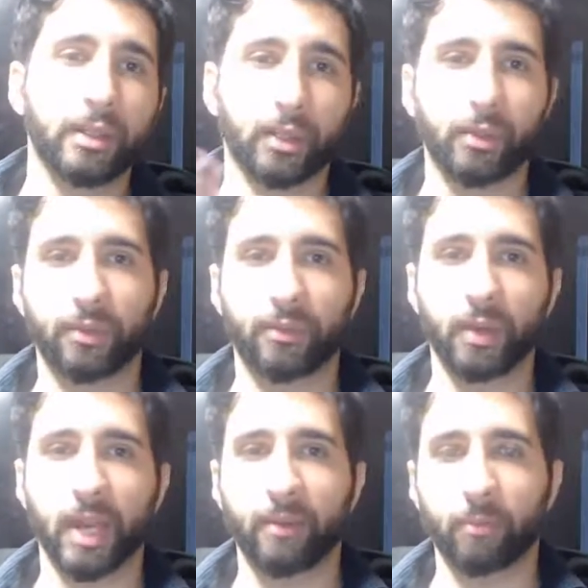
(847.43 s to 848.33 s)
So if
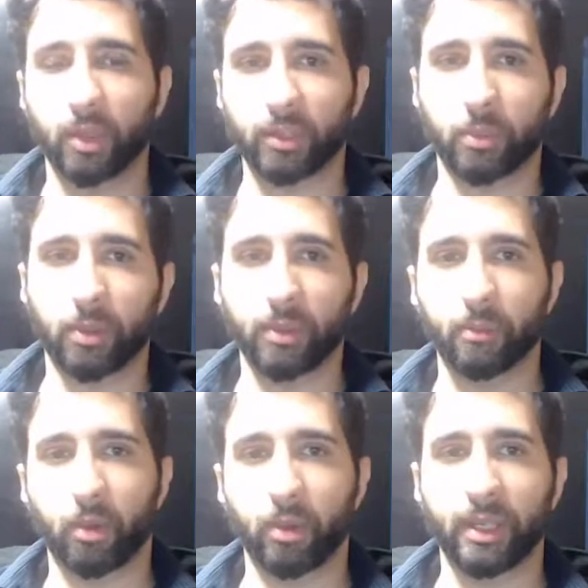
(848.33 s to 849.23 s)
you have multiple
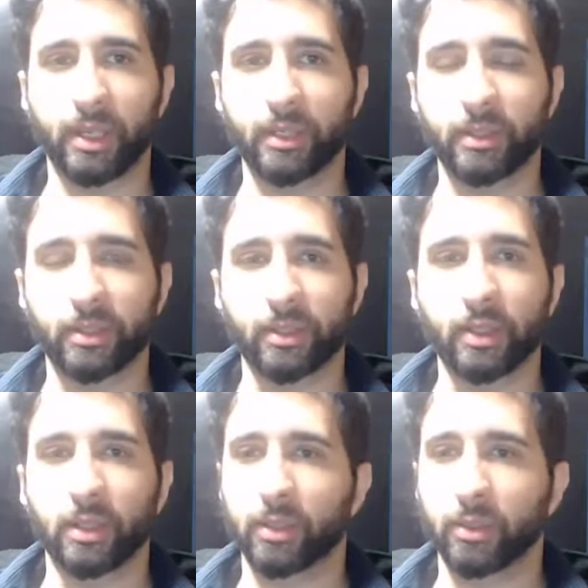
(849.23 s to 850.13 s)
employees
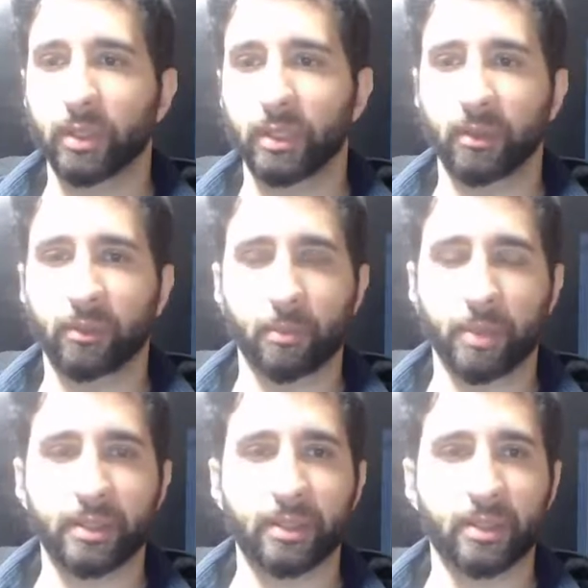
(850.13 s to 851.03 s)
doing different
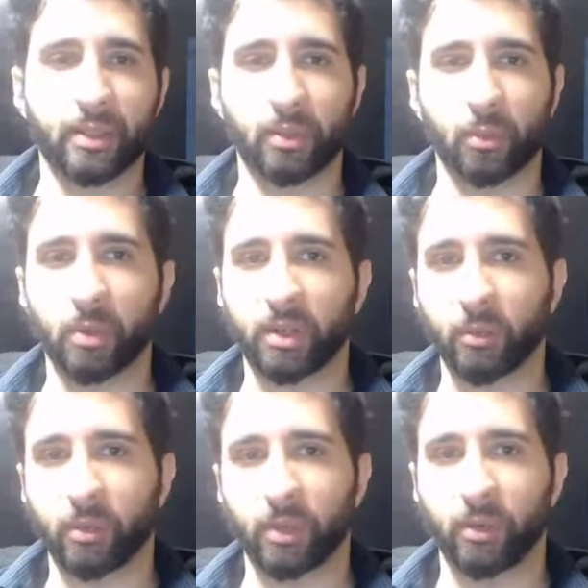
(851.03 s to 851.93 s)
businesses or
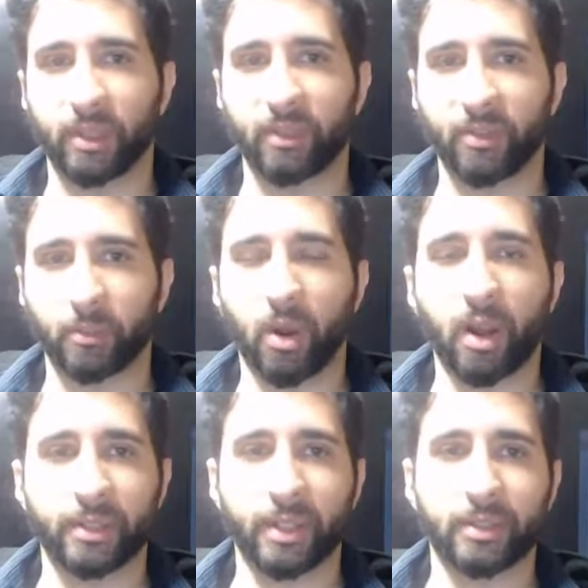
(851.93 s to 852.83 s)
working with you on different
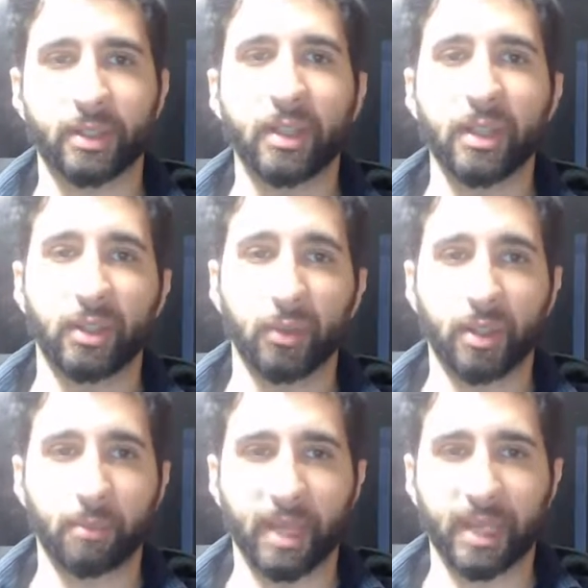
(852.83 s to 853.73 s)
projects, you
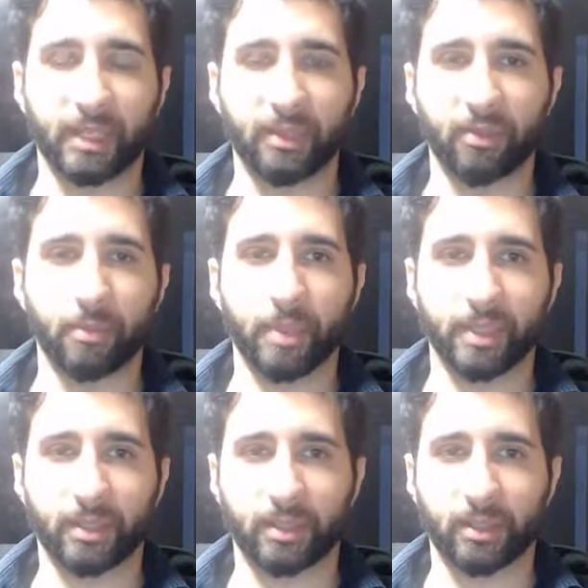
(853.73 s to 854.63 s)
can make different
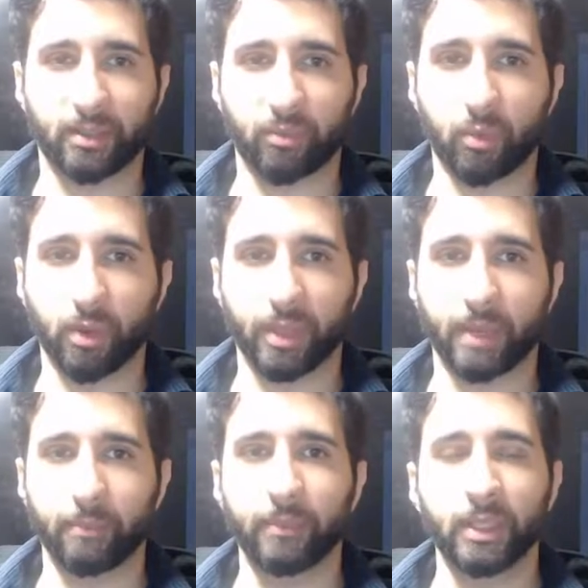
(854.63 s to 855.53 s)
businesses for
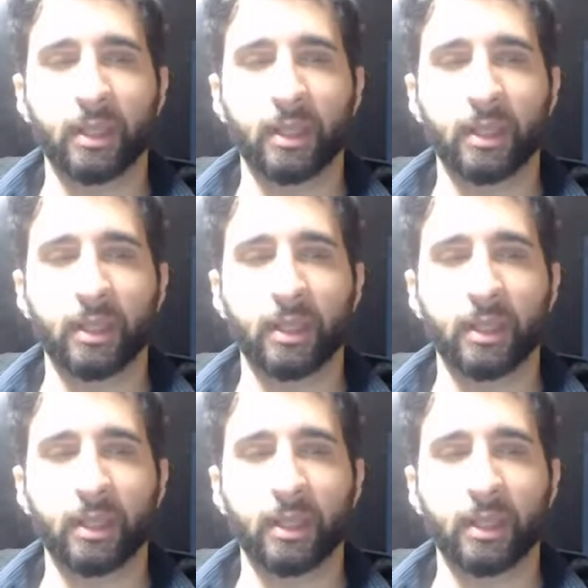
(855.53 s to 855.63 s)
them.